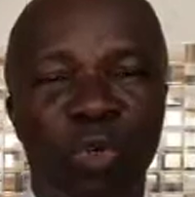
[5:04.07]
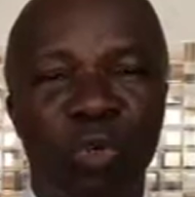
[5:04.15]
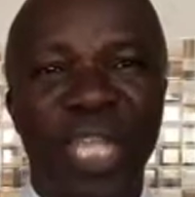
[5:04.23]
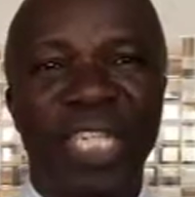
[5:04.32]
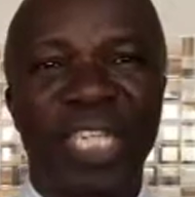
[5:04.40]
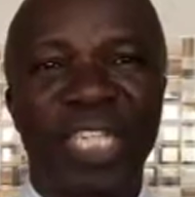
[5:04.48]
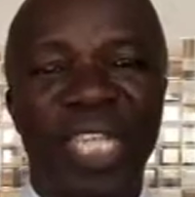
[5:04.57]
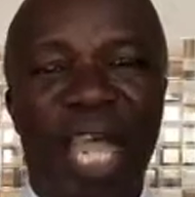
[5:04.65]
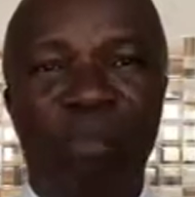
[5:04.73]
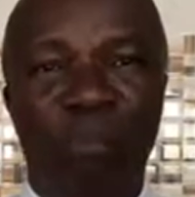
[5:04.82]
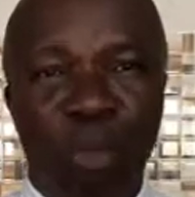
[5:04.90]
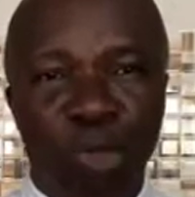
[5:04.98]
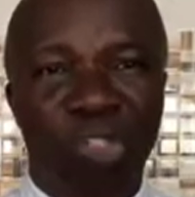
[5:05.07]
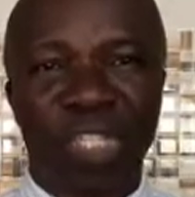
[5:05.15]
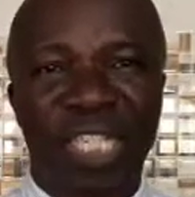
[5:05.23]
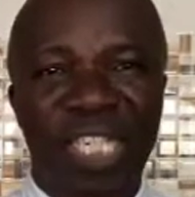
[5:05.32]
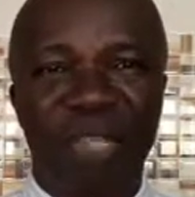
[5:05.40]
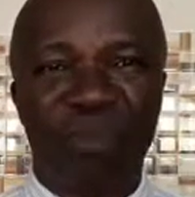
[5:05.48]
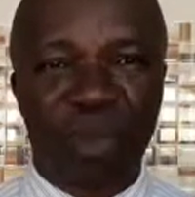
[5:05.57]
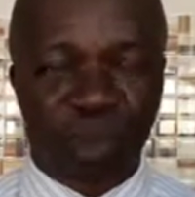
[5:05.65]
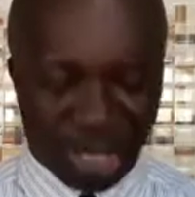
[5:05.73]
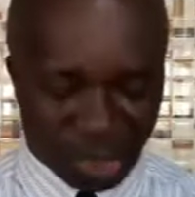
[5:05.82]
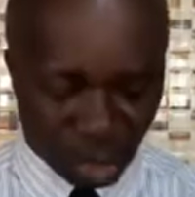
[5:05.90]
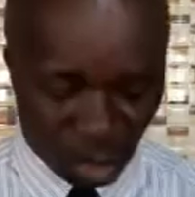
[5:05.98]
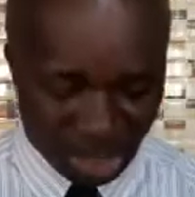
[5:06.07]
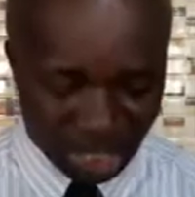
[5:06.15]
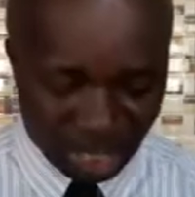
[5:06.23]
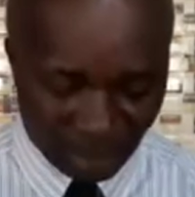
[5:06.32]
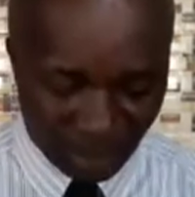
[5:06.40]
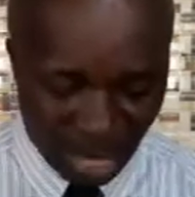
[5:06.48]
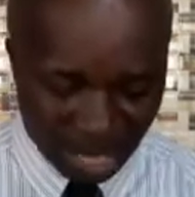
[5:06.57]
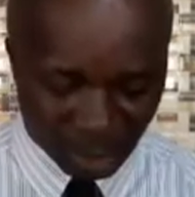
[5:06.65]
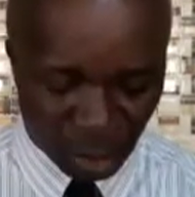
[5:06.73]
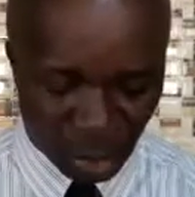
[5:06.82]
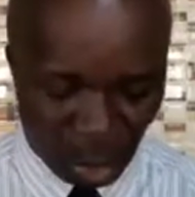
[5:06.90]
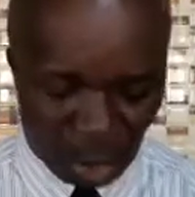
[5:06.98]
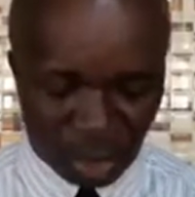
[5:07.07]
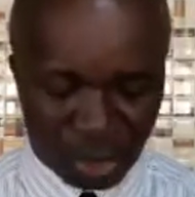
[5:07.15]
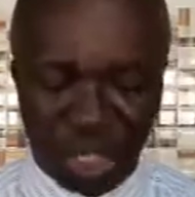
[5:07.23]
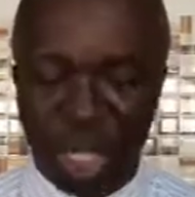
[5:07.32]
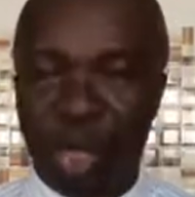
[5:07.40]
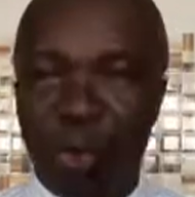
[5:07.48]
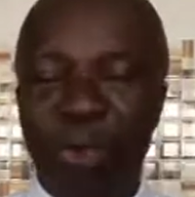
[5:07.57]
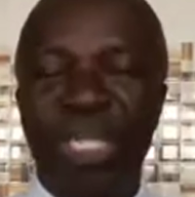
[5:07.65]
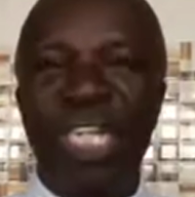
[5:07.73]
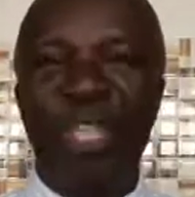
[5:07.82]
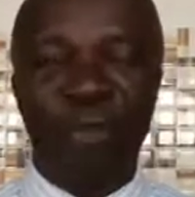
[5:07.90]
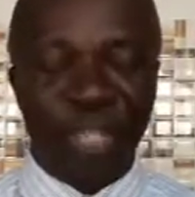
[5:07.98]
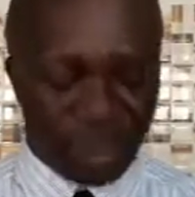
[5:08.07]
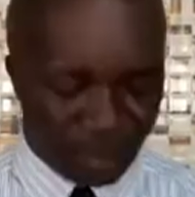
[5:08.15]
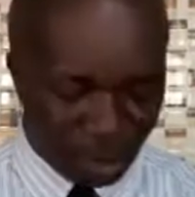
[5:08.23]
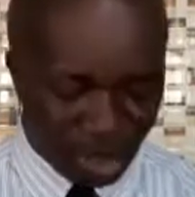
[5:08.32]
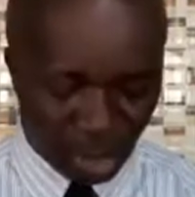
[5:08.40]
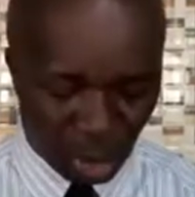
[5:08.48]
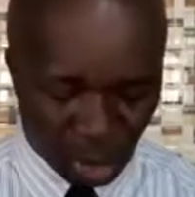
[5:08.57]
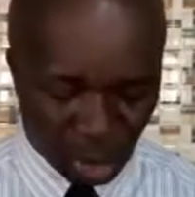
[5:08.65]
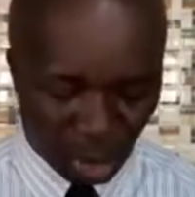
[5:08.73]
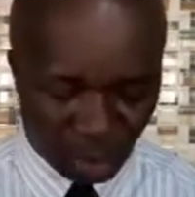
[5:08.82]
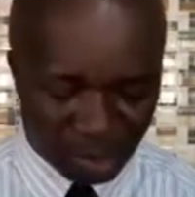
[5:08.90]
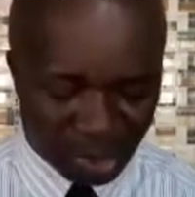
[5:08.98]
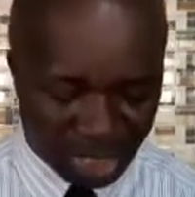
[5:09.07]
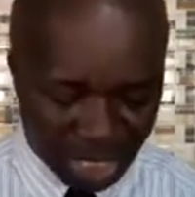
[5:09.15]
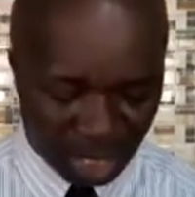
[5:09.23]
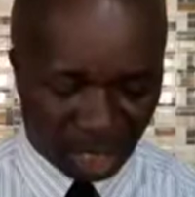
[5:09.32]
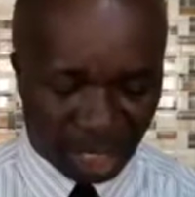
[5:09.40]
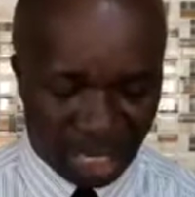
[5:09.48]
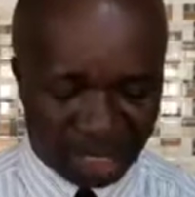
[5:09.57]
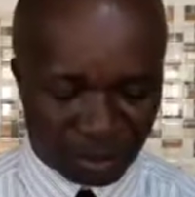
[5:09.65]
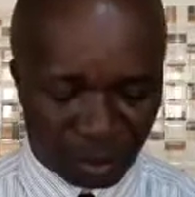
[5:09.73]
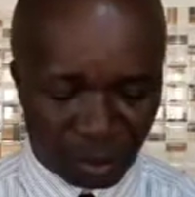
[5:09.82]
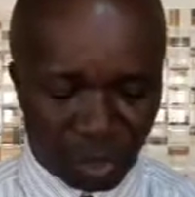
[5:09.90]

where there is apostasy, people are turning their back to God. We live in a period of decline.